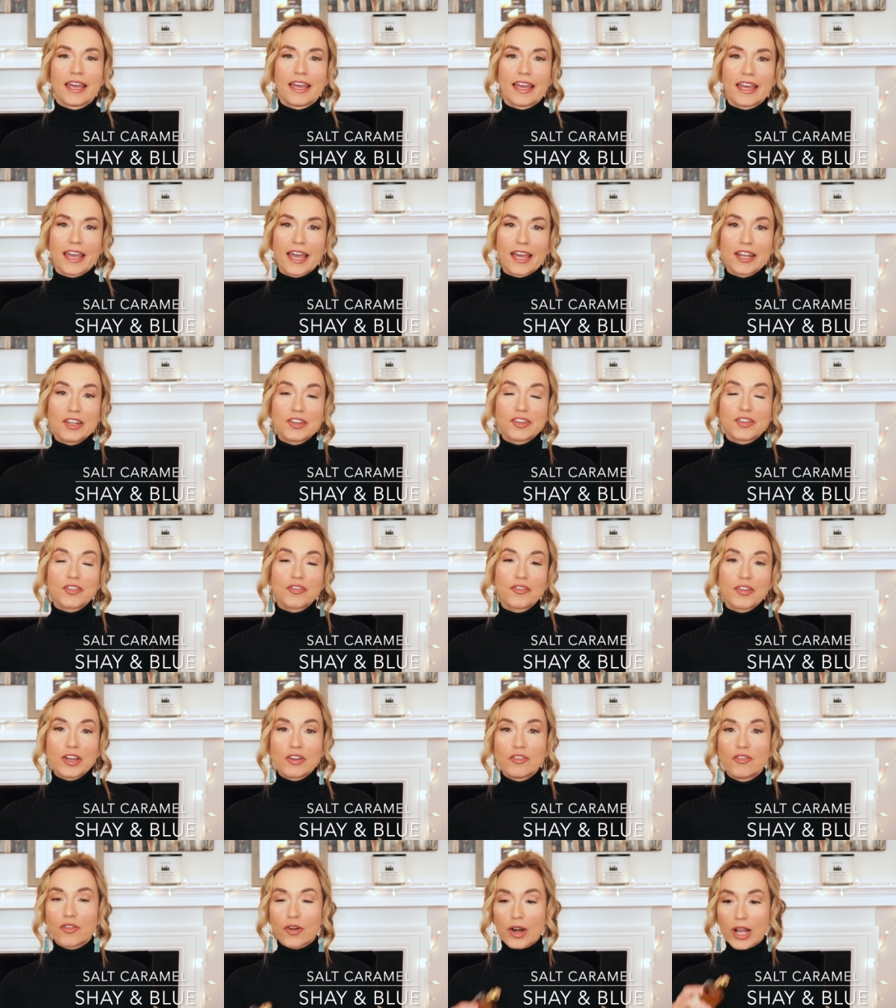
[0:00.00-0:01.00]
And it's a
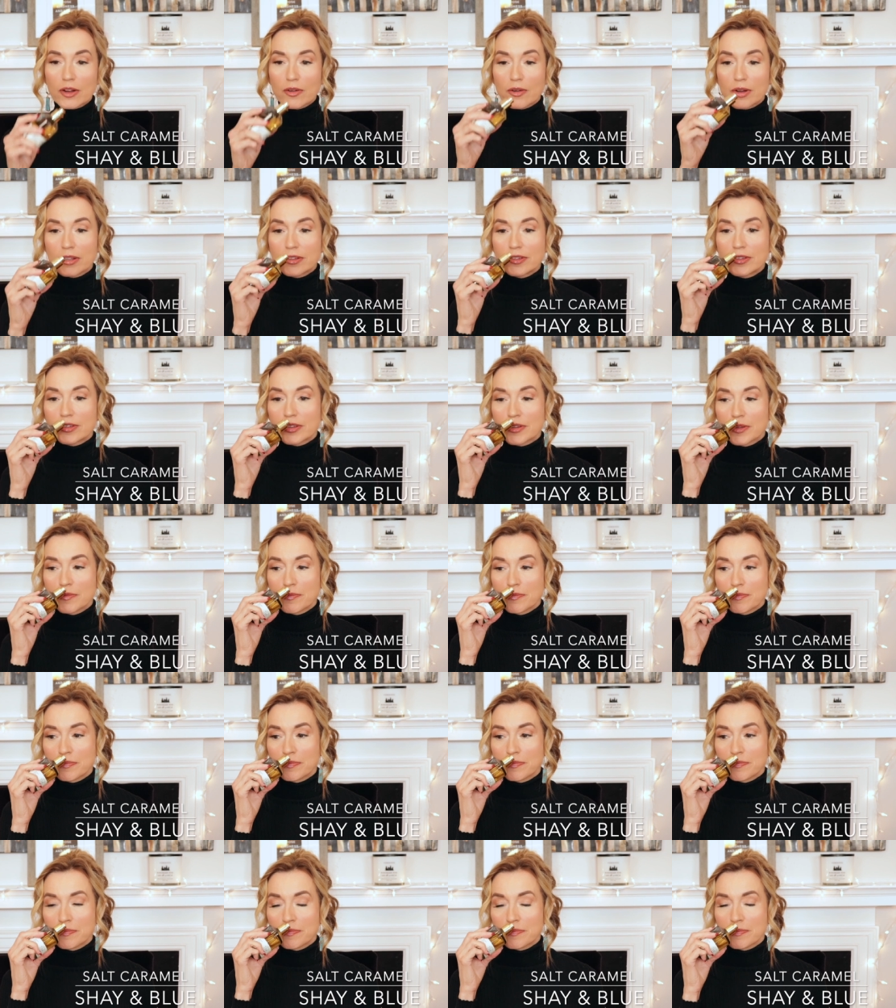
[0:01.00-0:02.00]
fun fragrance.
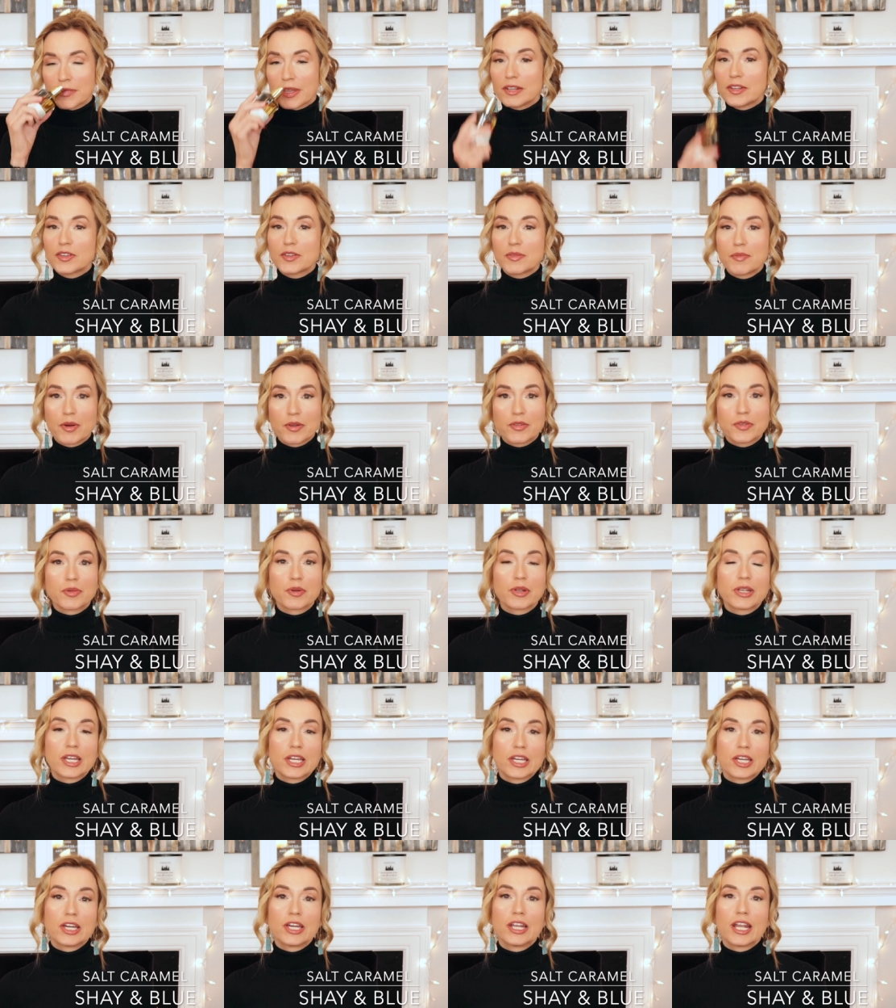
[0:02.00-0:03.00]
And this smells
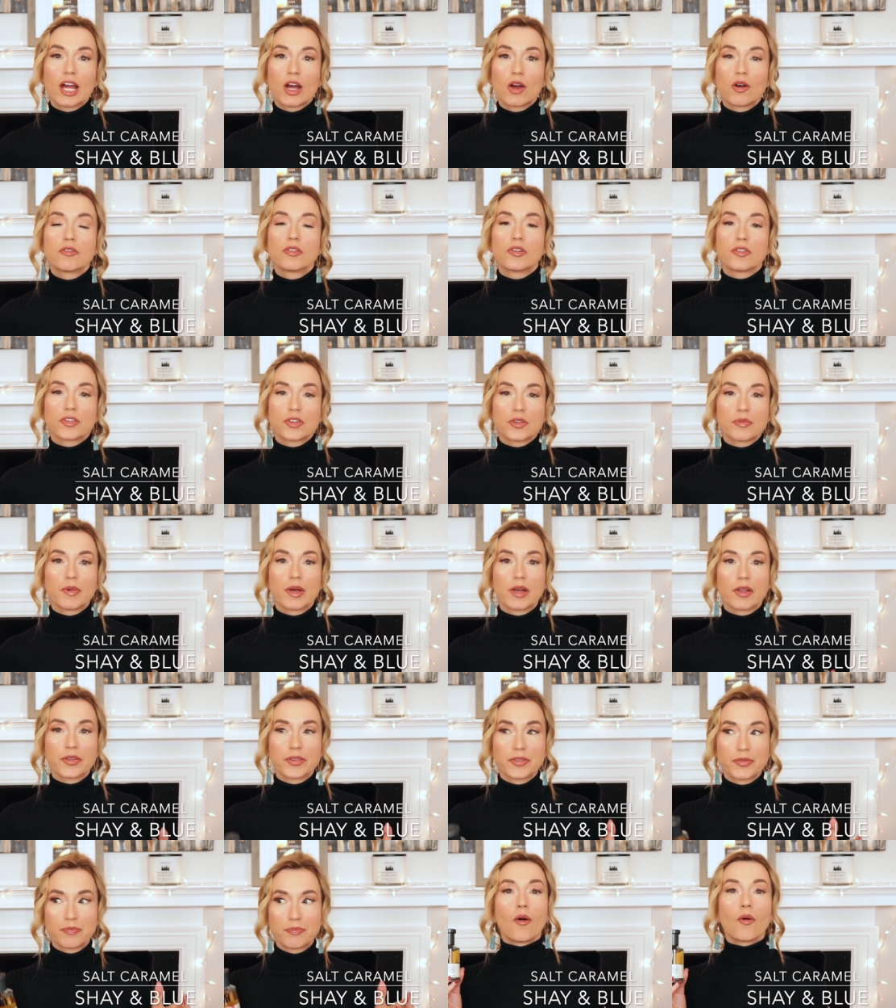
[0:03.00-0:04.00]
really good, however it
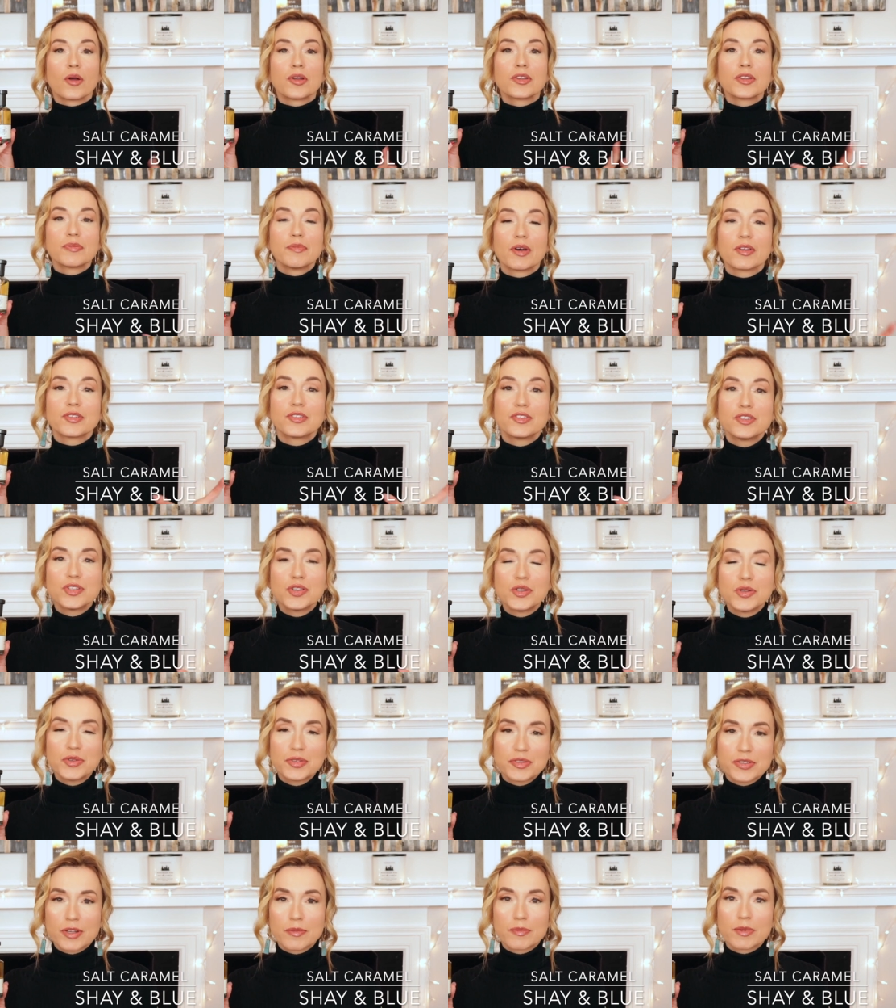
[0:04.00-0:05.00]
smells, or it smells
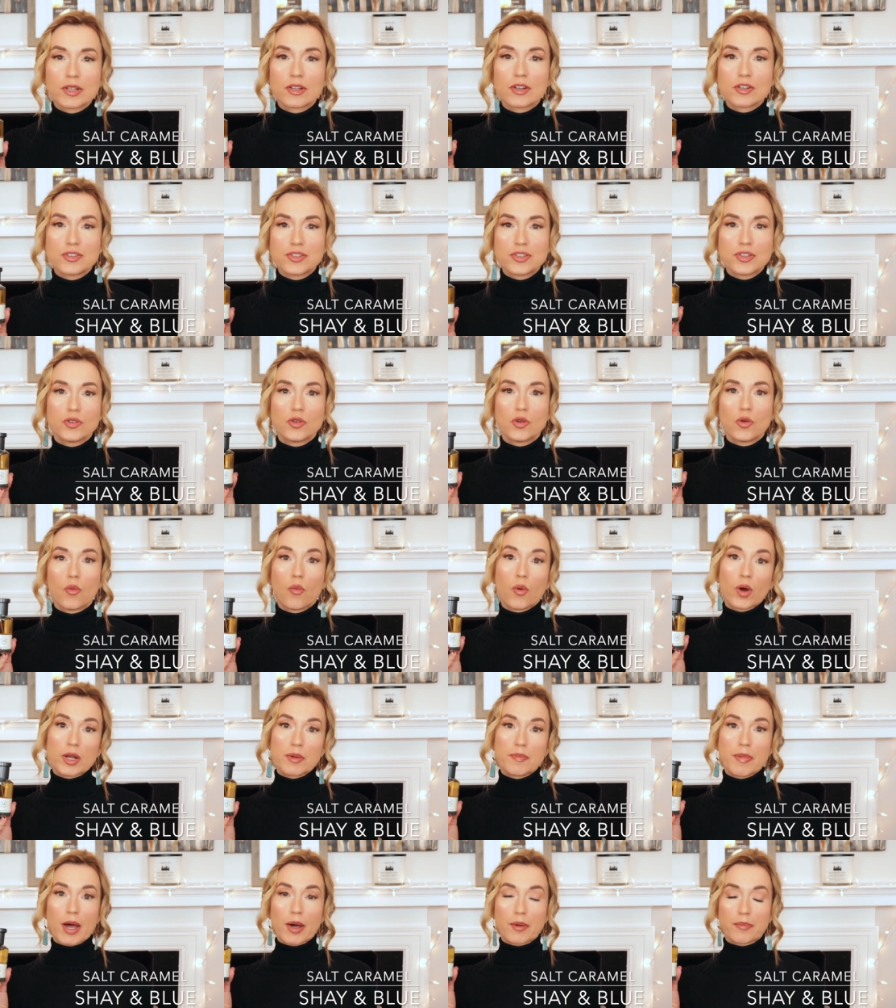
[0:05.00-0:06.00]
too similar to
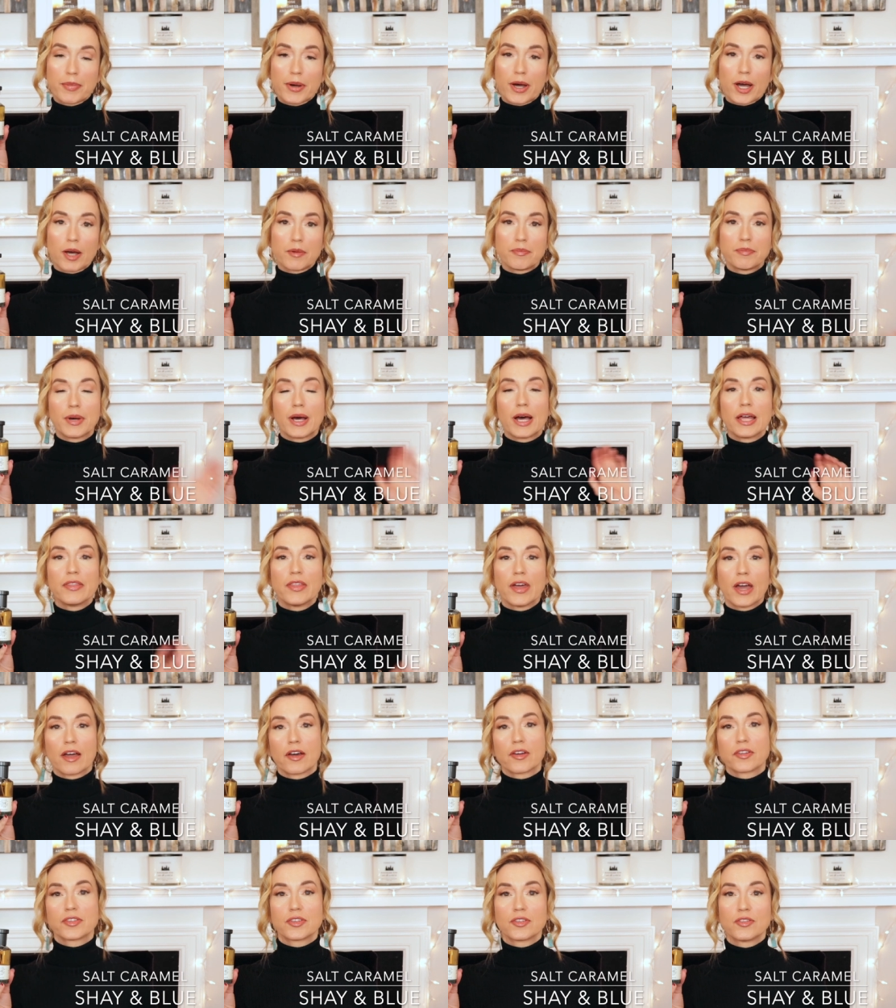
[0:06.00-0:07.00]
What About Pop by The
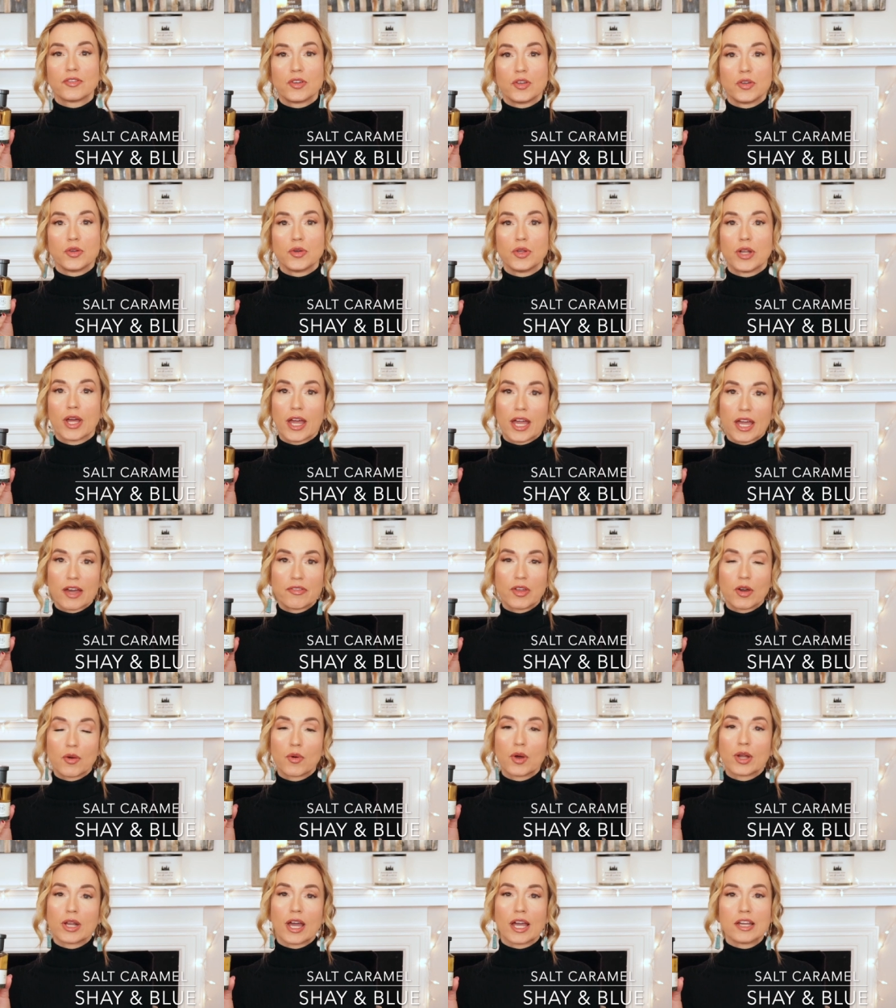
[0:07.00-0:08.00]
House of Oud. I have
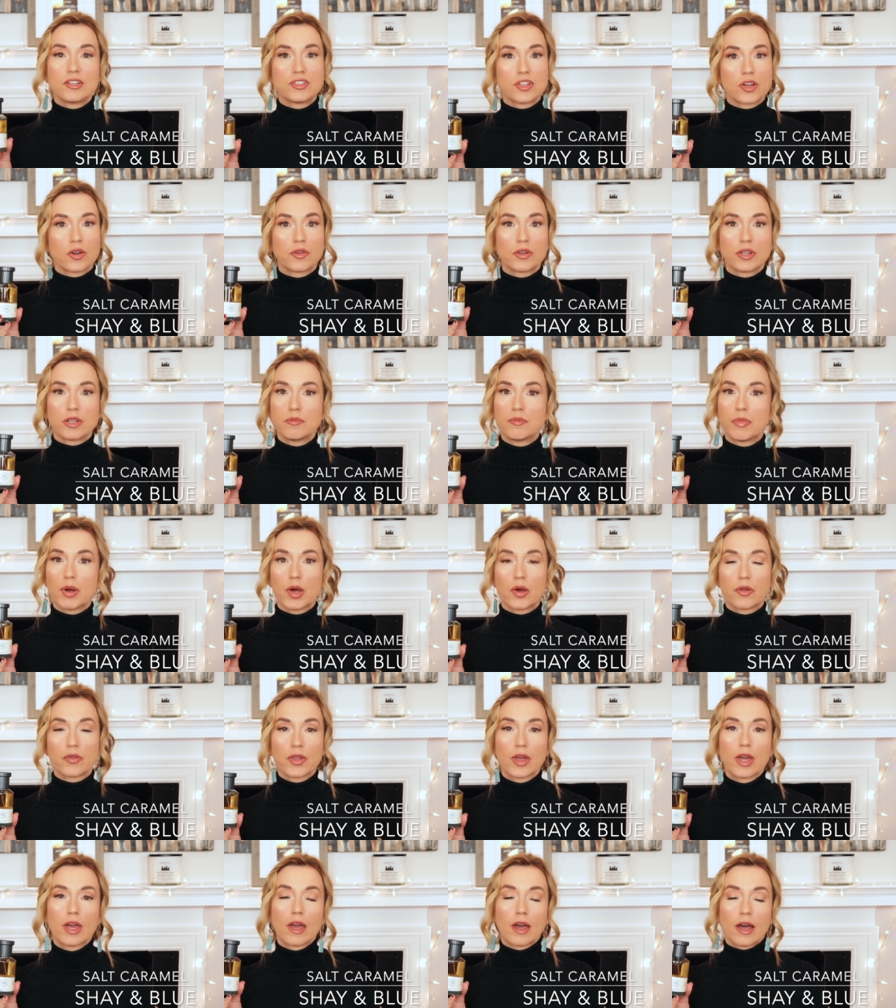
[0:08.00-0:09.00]
that one, I don't need
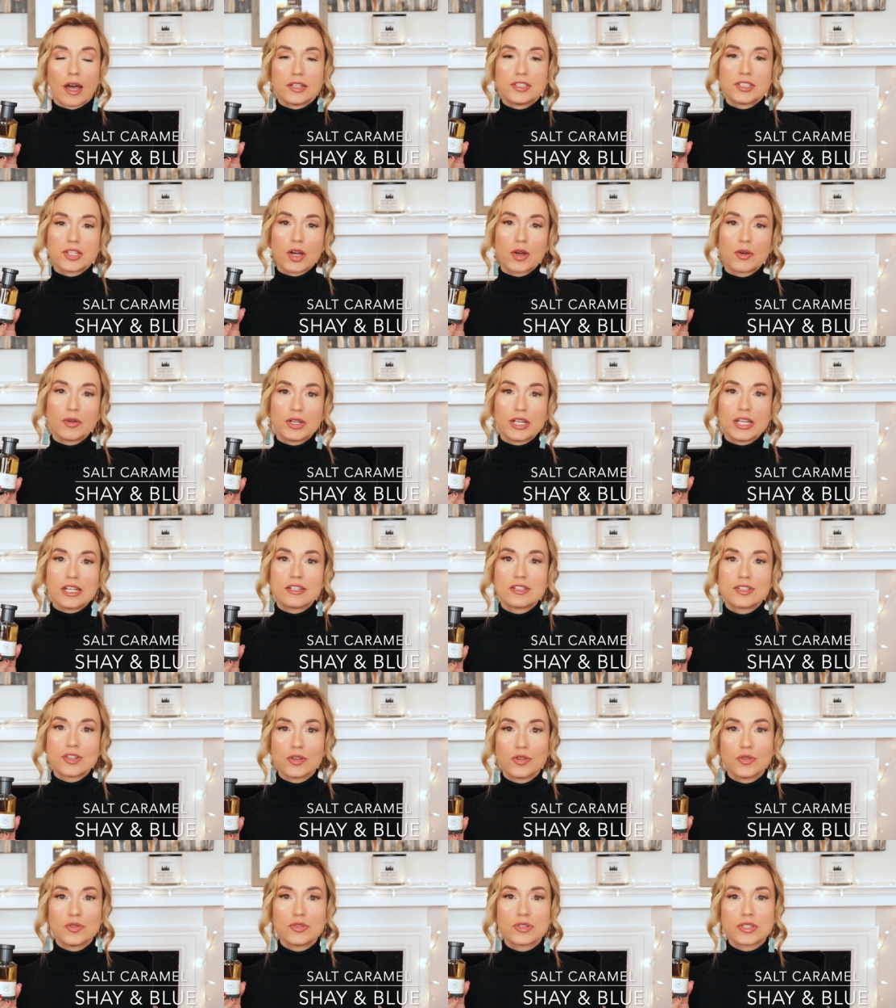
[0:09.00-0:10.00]
both. I don't need
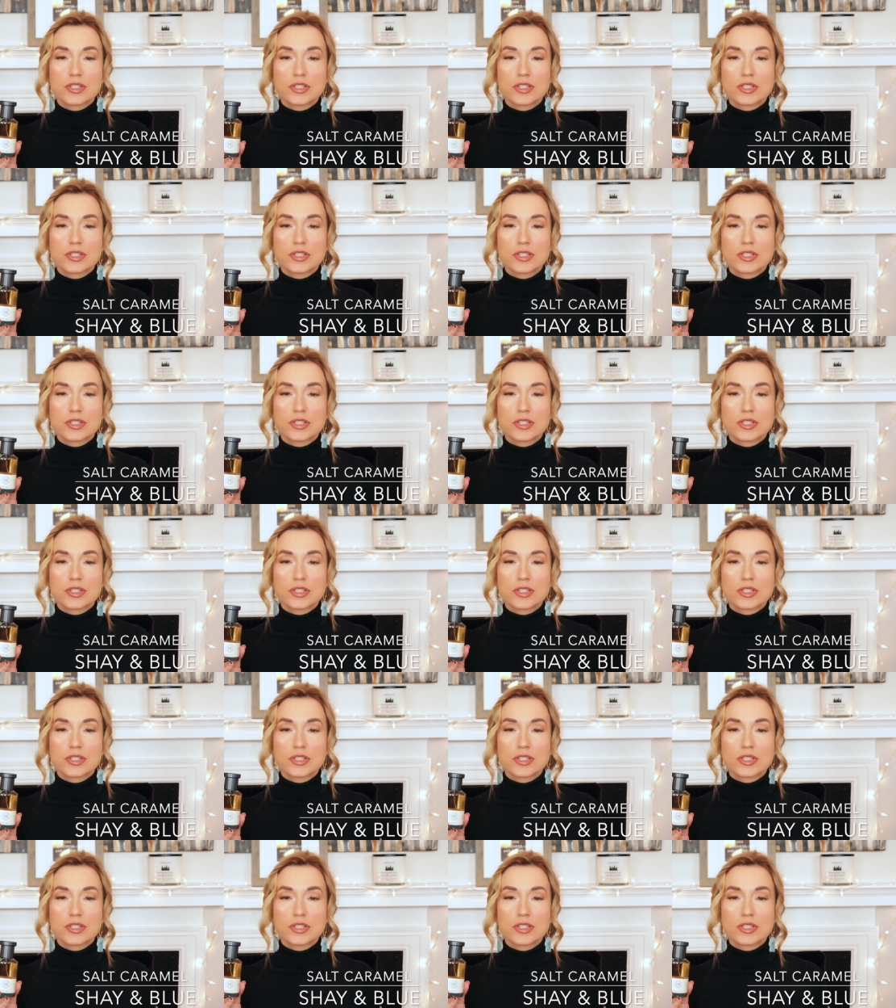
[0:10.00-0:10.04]
two